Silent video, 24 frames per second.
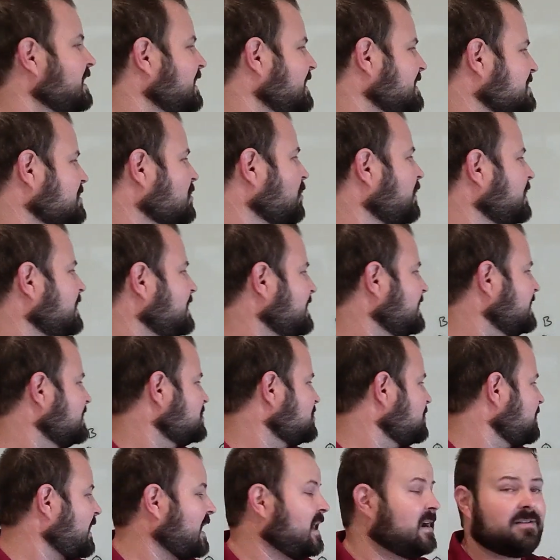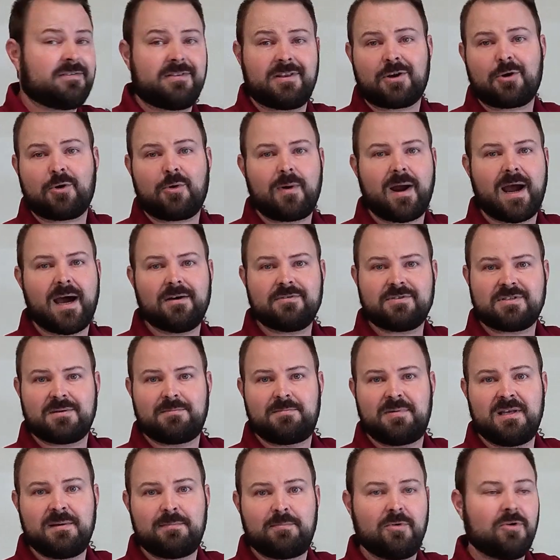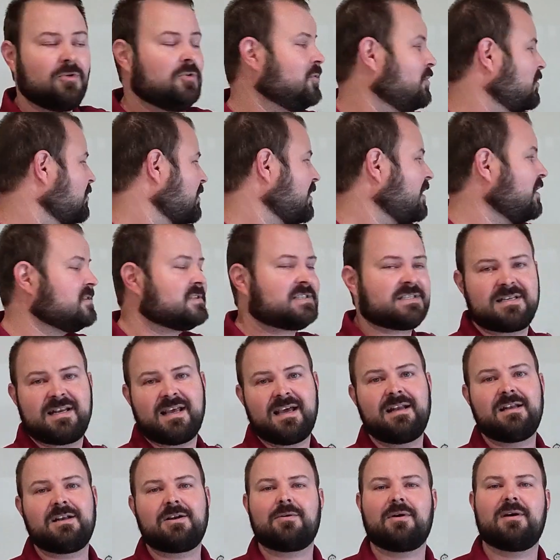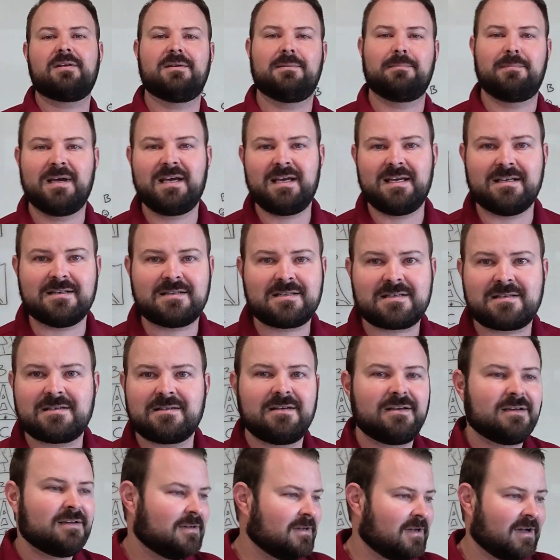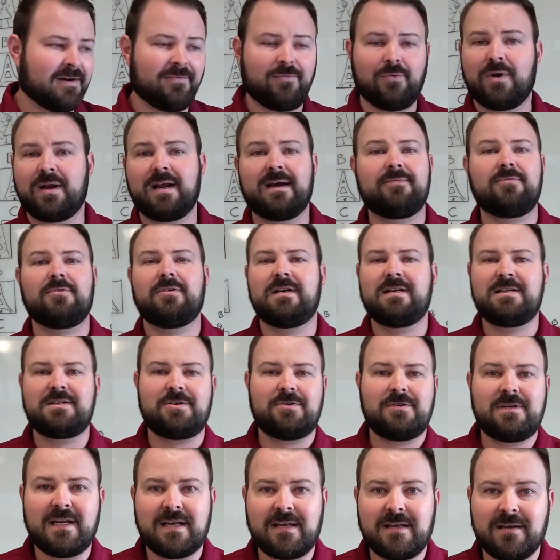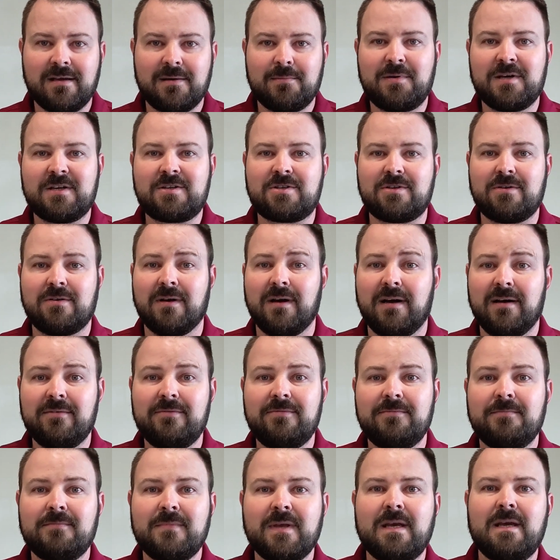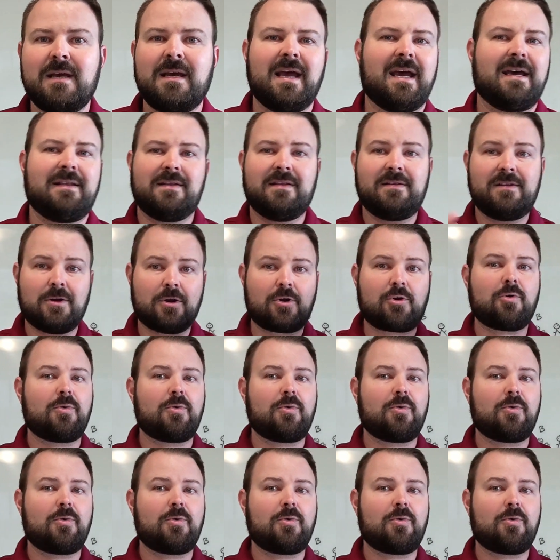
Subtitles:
is going to get you out of the crowds of people who are all standing around the base of whatever it is you're taking a picture of, and then they're